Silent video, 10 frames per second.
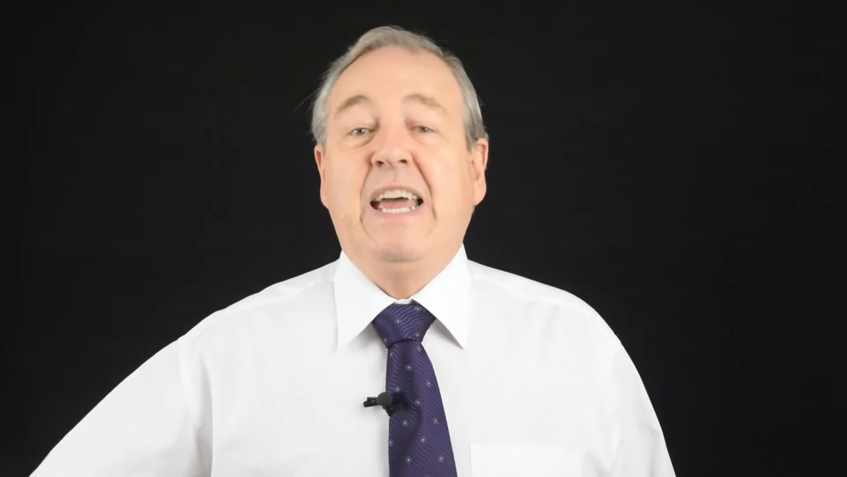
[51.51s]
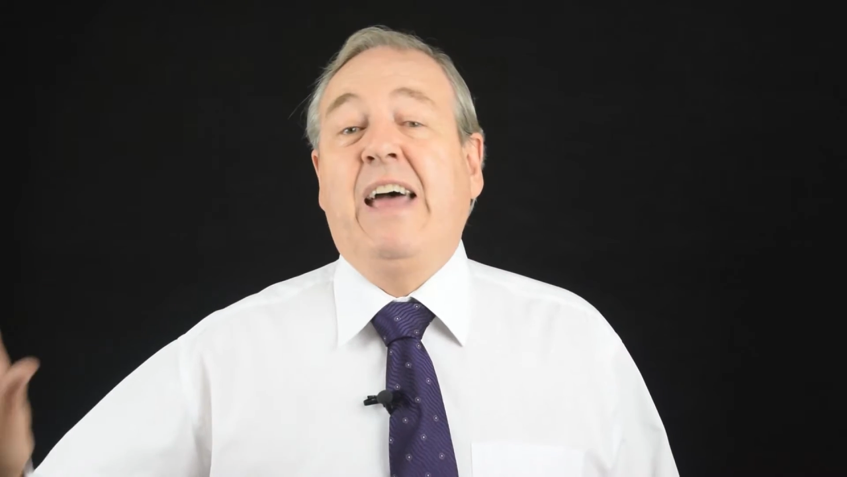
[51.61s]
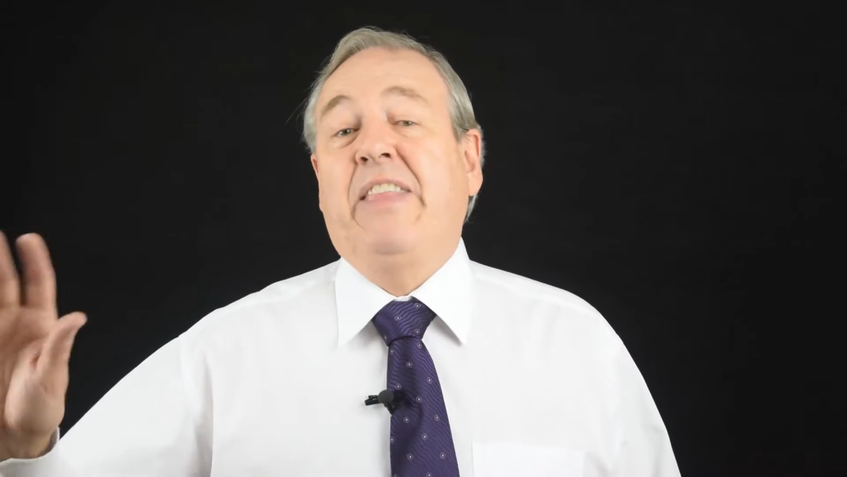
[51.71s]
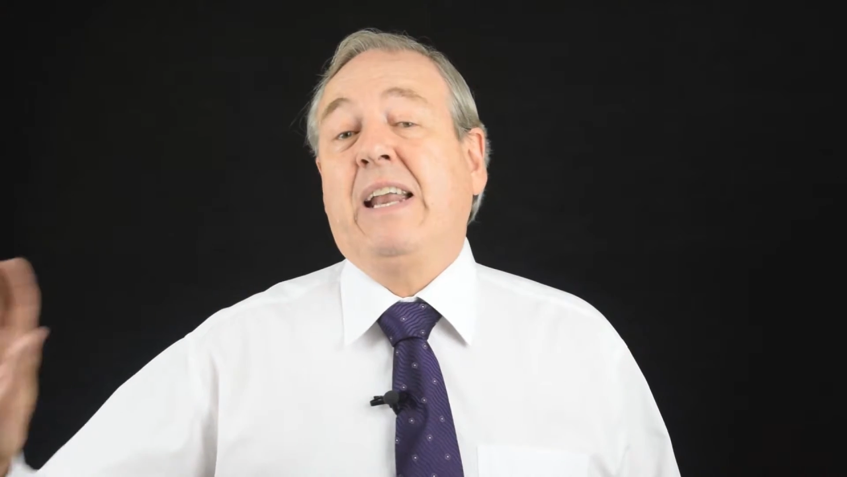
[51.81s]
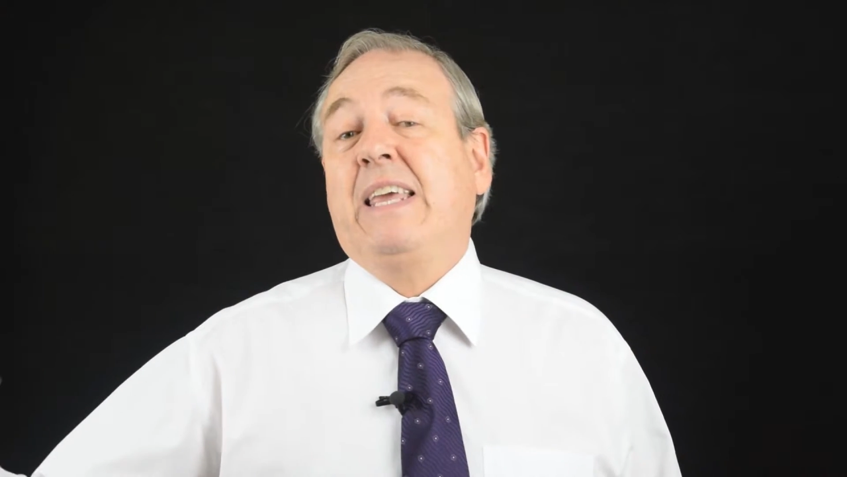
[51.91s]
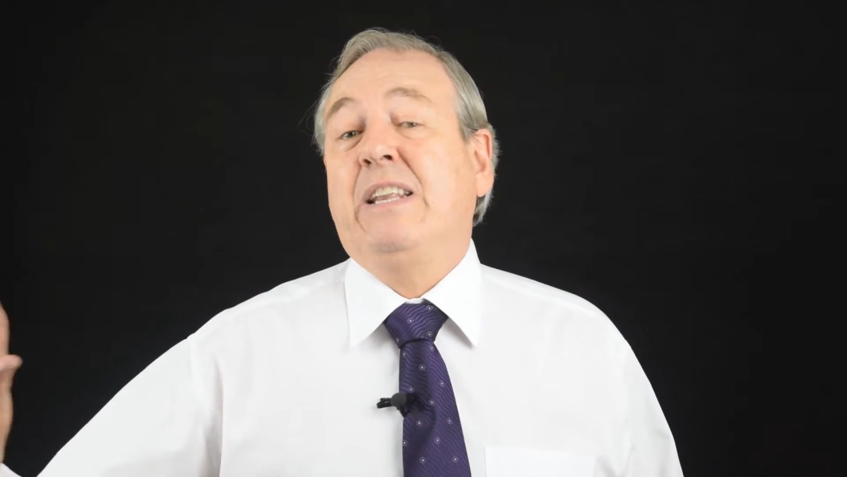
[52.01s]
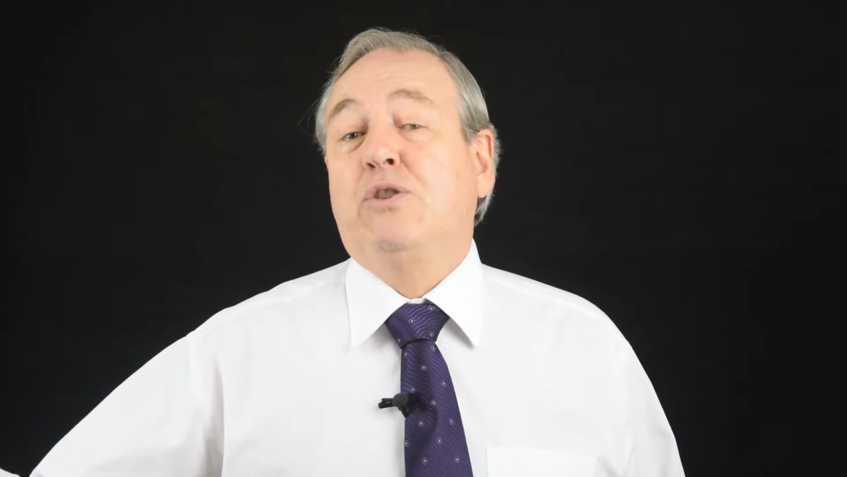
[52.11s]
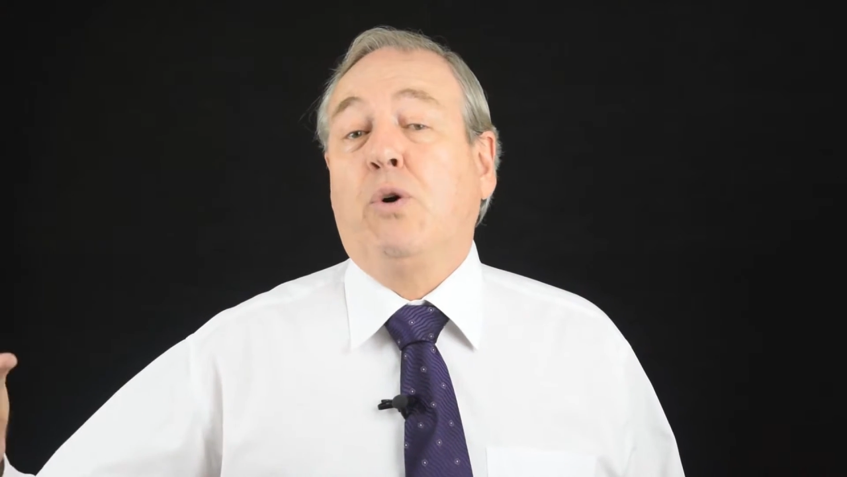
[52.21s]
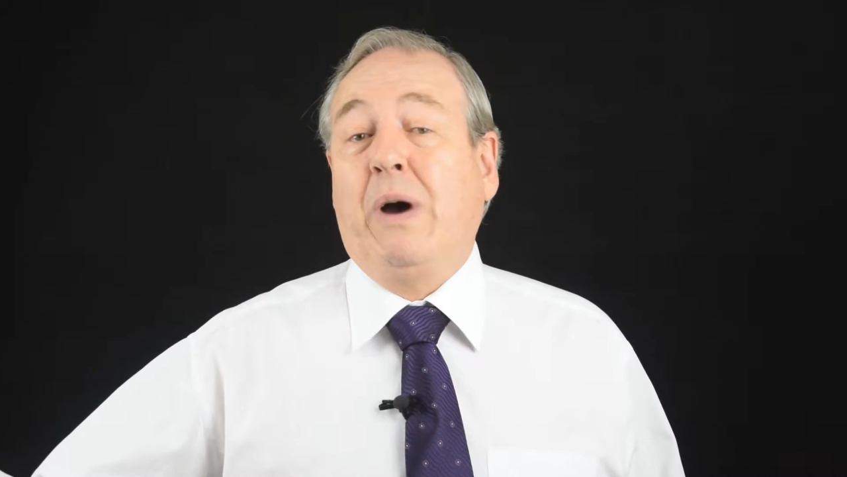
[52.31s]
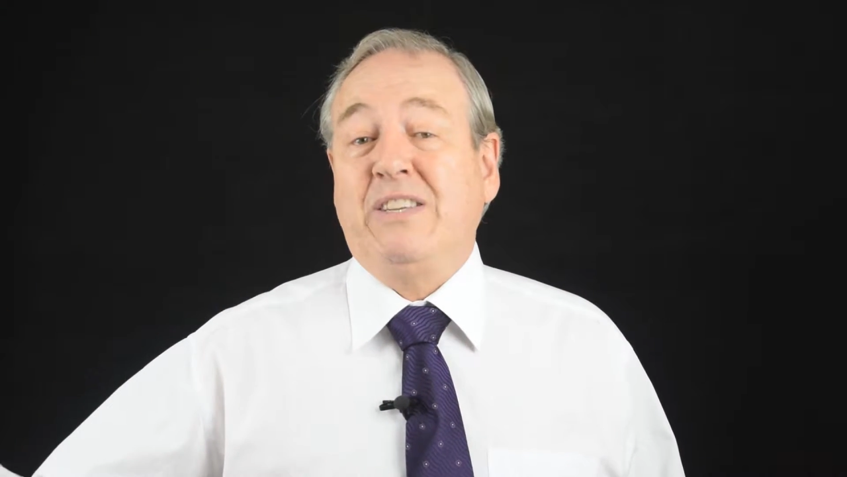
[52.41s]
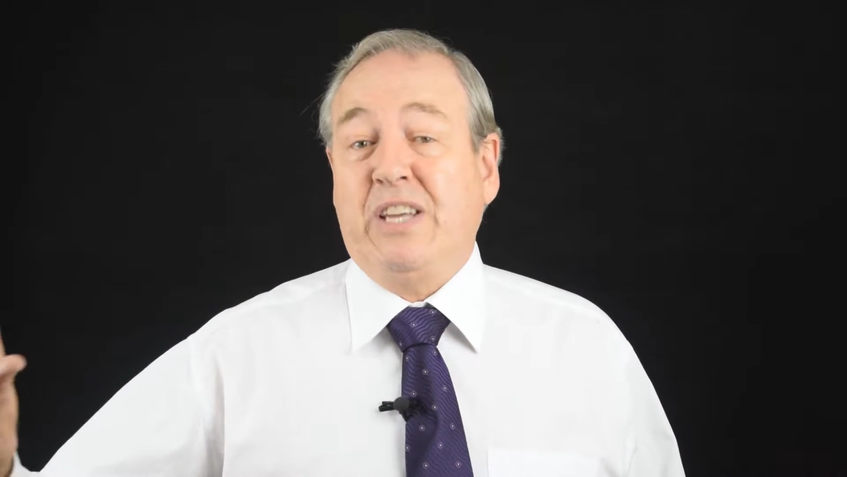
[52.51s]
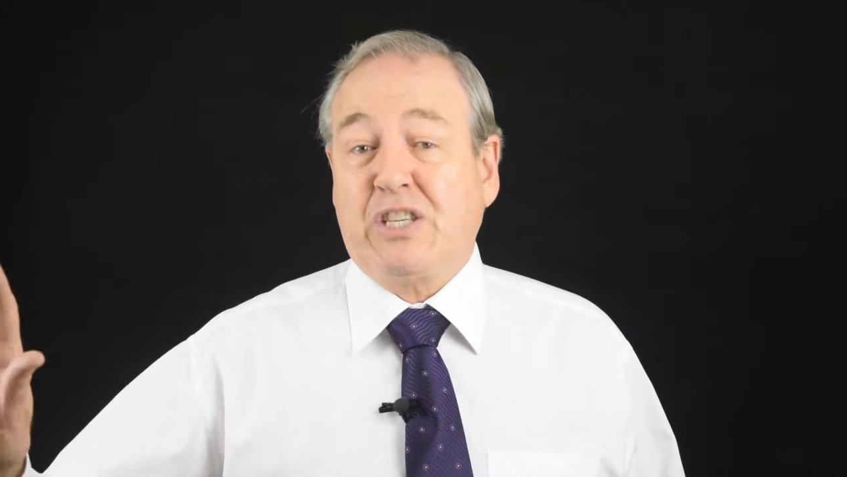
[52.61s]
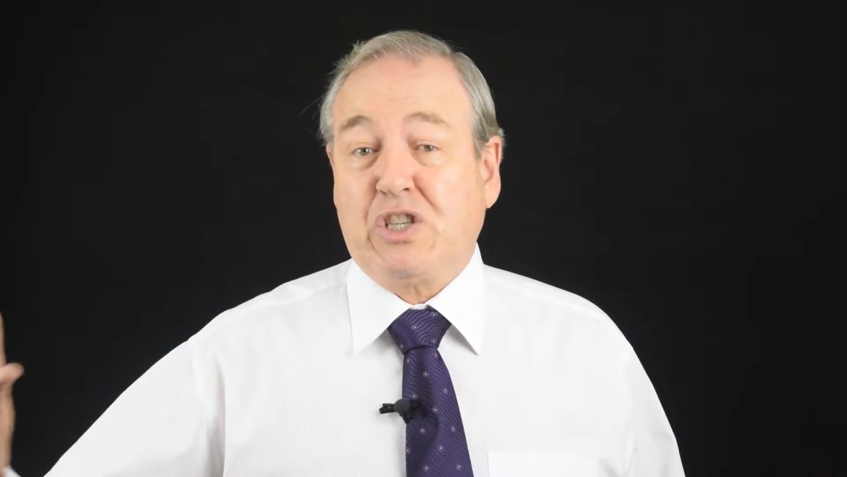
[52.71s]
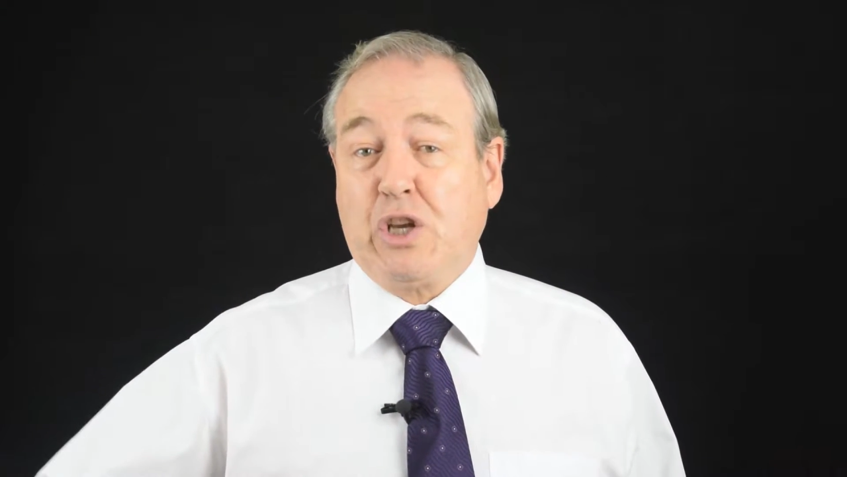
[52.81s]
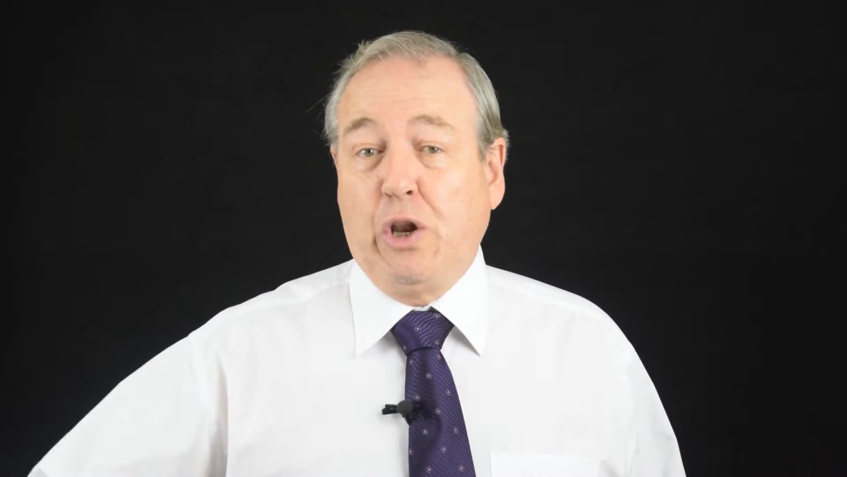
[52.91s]
and that kid is always
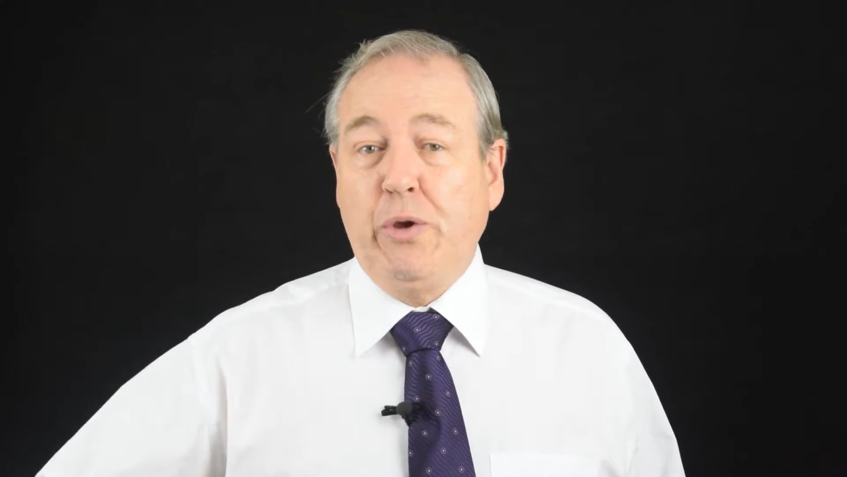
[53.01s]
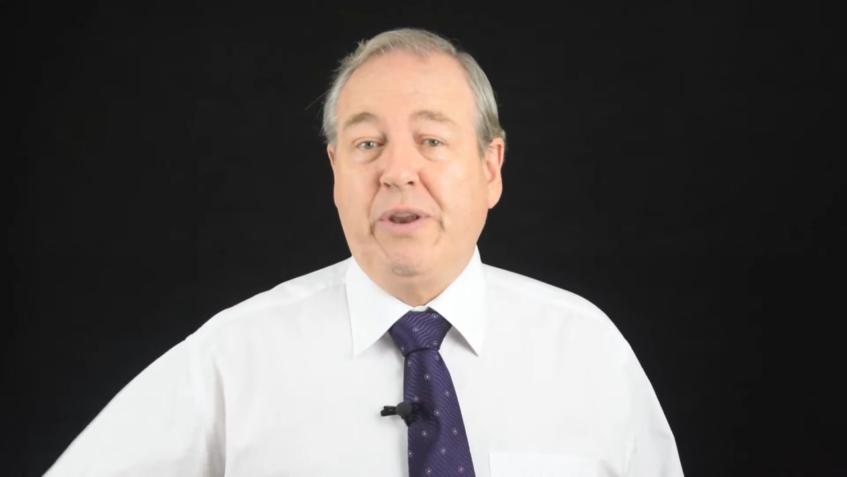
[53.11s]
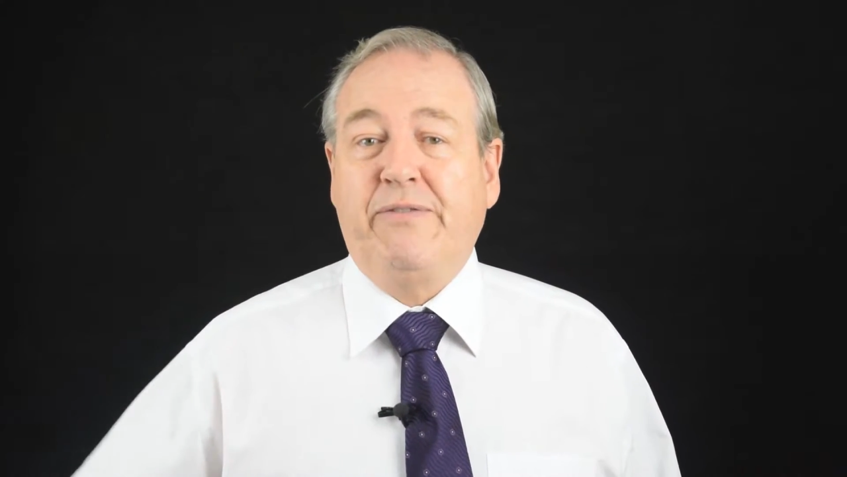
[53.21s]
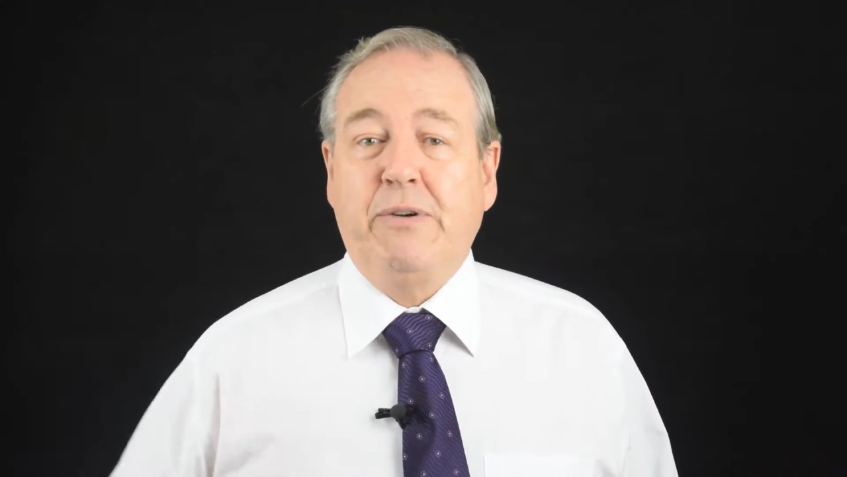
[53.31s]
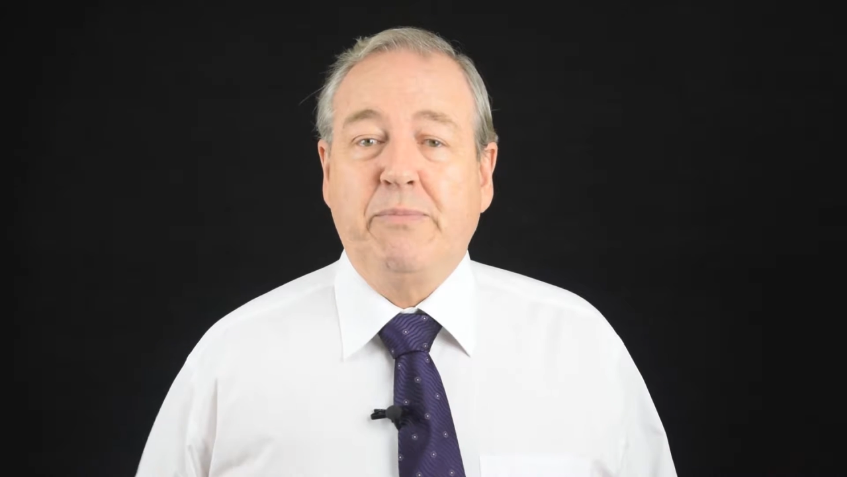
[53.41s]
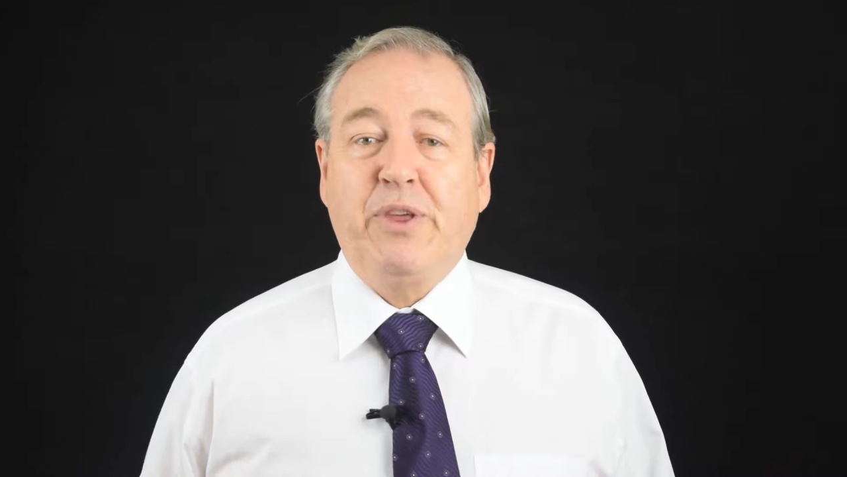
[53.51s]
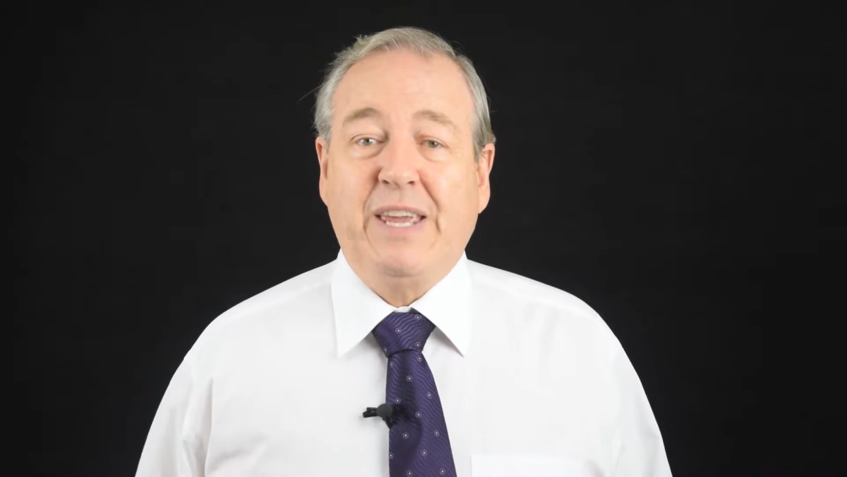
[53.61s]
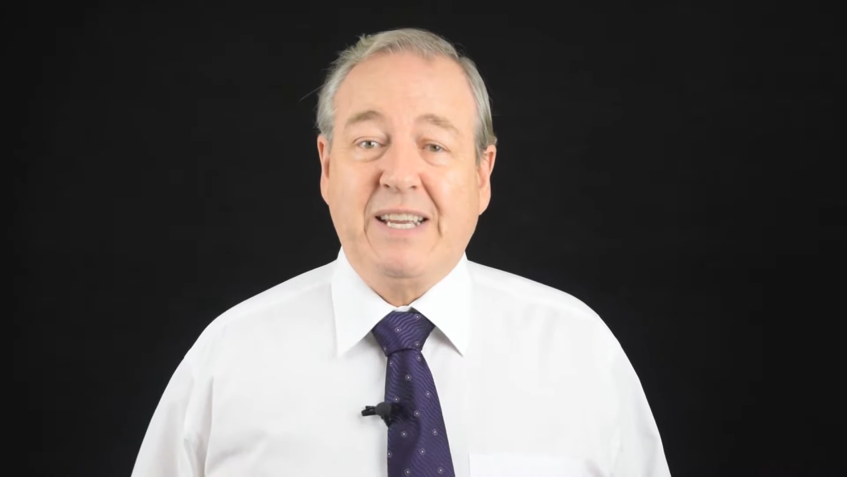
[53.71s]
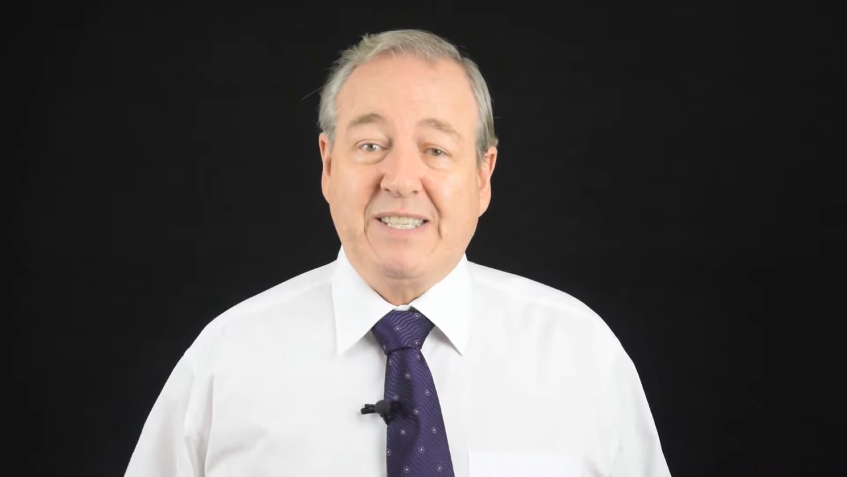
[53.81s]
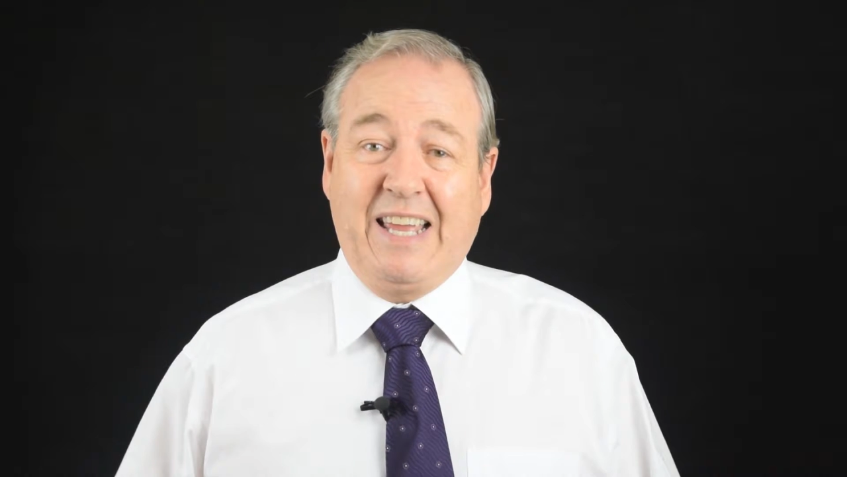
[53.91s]
excluded from things